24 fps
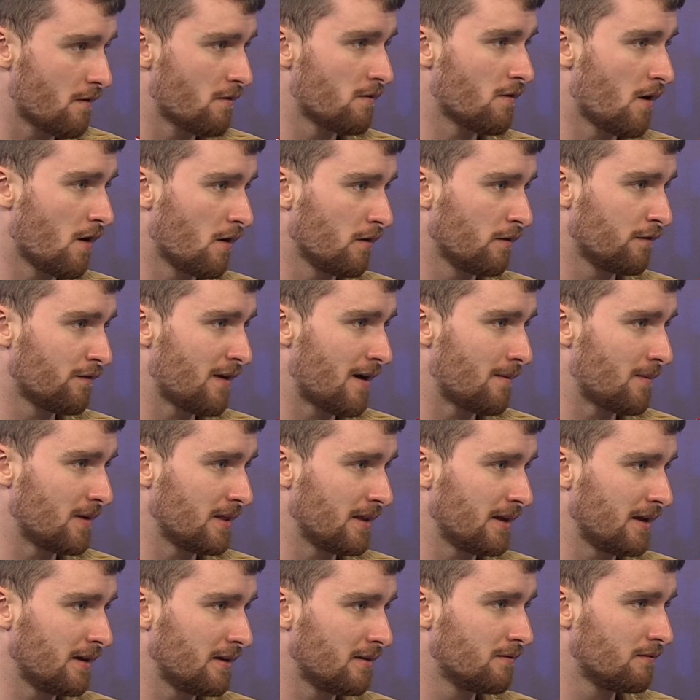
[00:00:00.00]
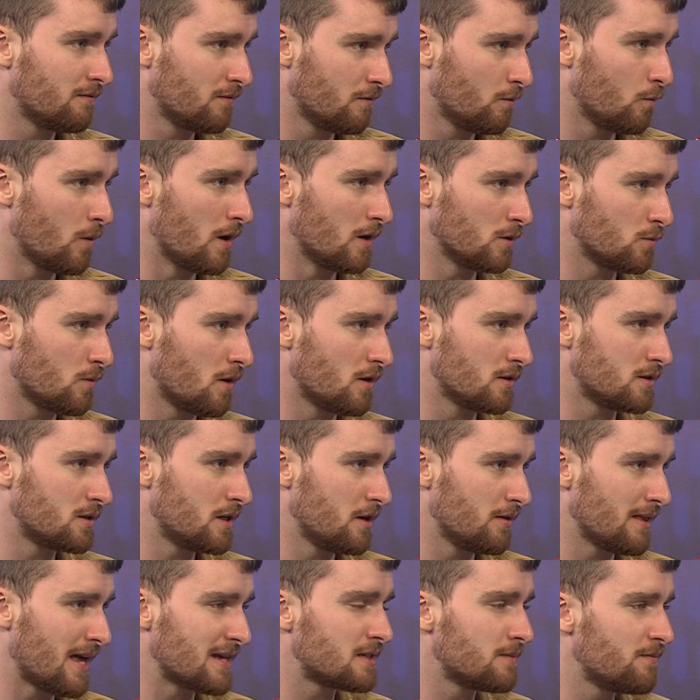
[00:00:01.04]
royal family, World War II,
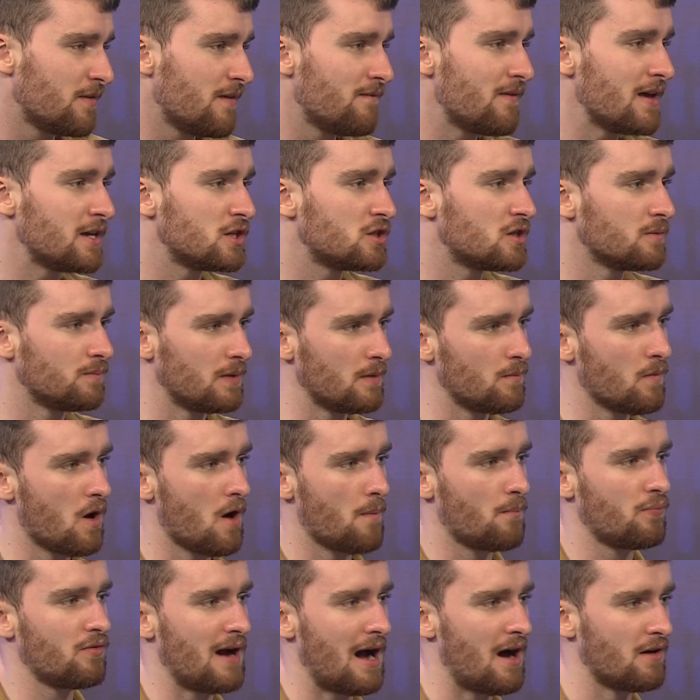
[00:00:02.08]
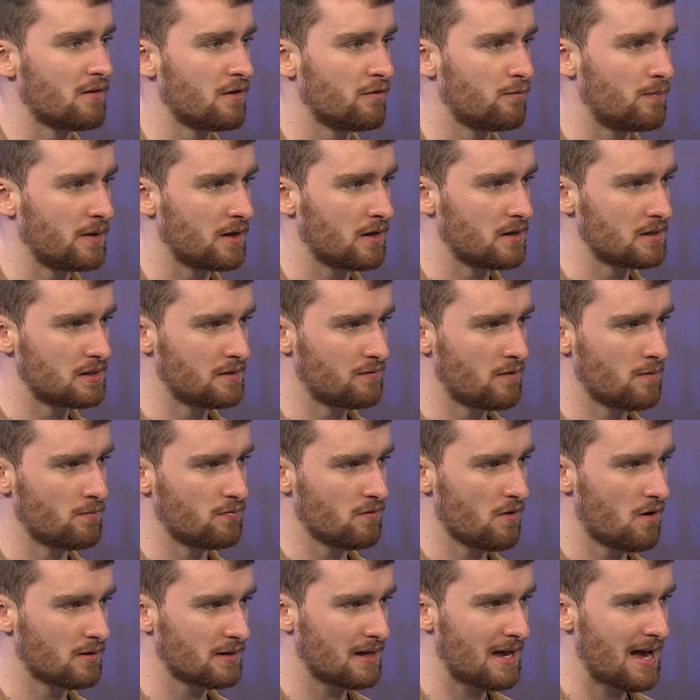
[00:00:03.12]
like something they should be more proud of because of a
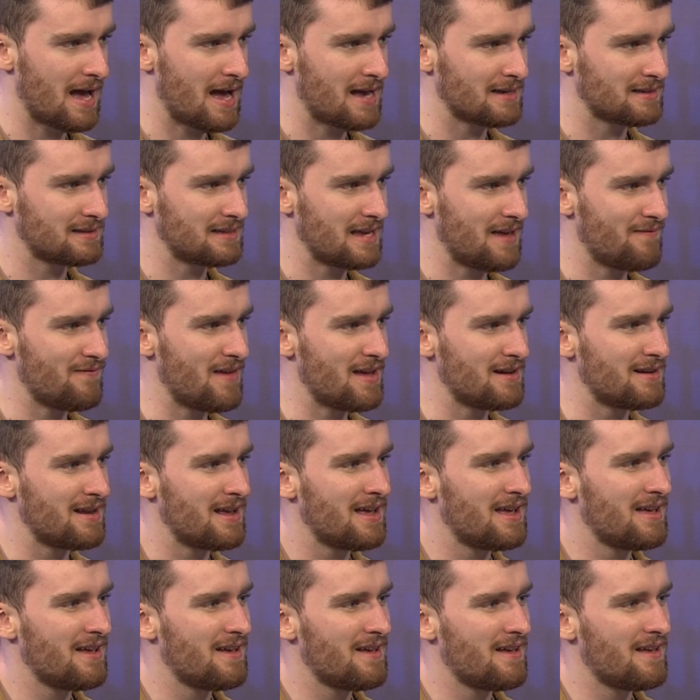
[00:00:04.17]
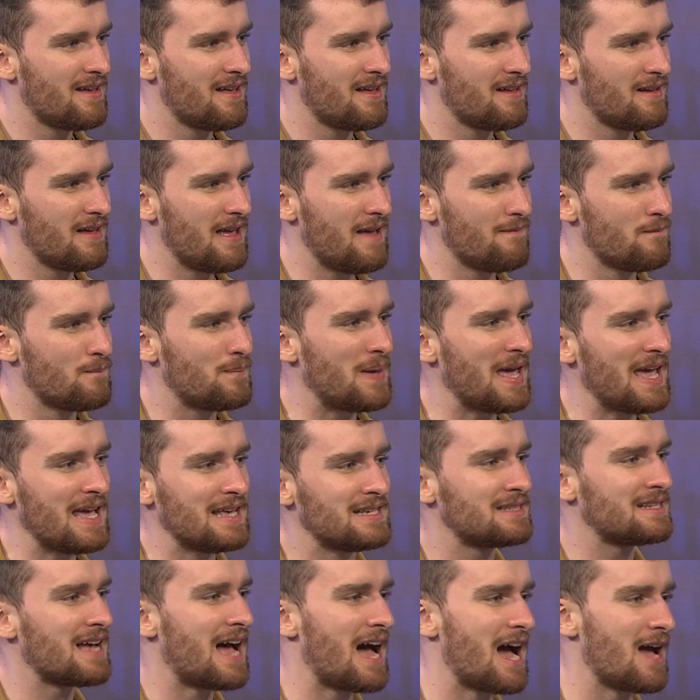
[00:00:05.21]
broadcast. And then in
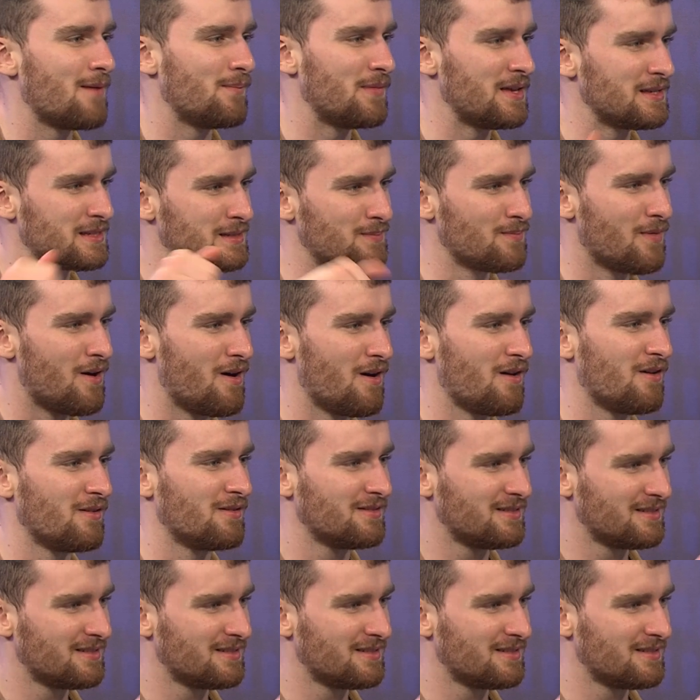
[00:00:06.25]
peacetime, it's more